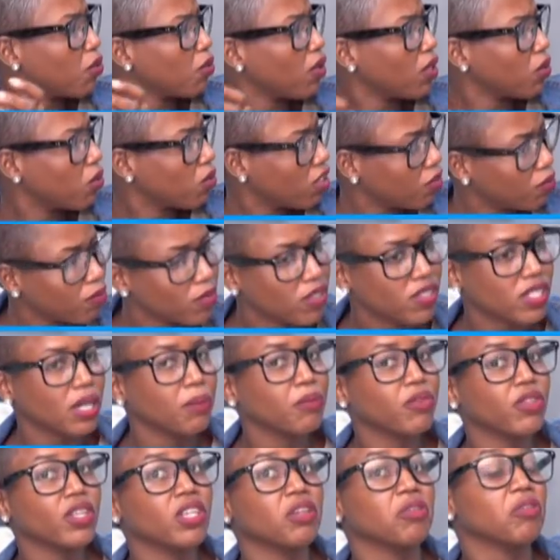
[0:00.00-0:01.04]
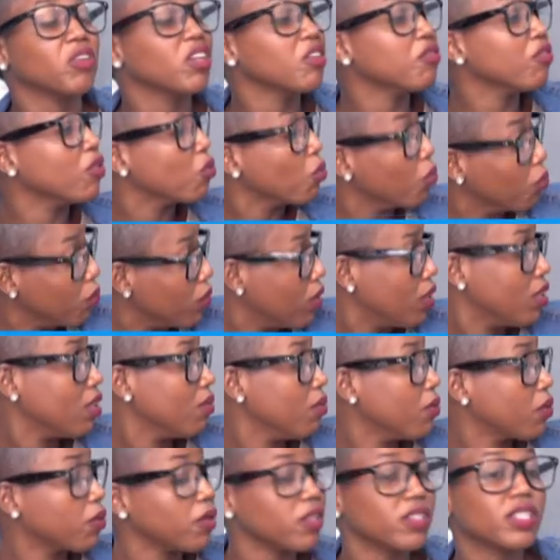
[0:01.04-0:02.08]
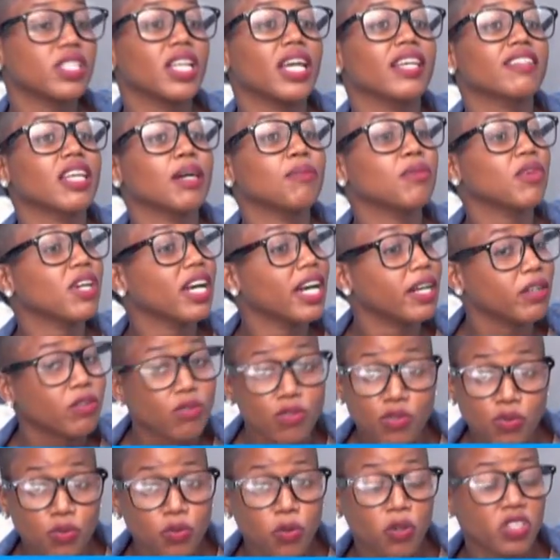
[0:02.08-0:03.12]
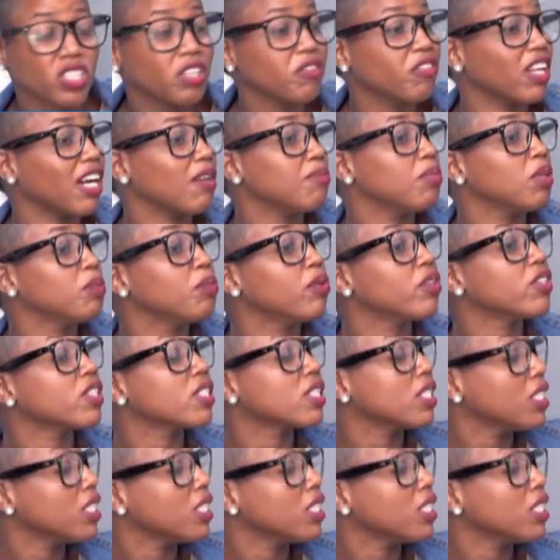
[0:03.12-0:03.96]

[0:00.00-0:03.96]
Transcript: you want to give me something, you give it to me. Because there are some girls who don't even have people's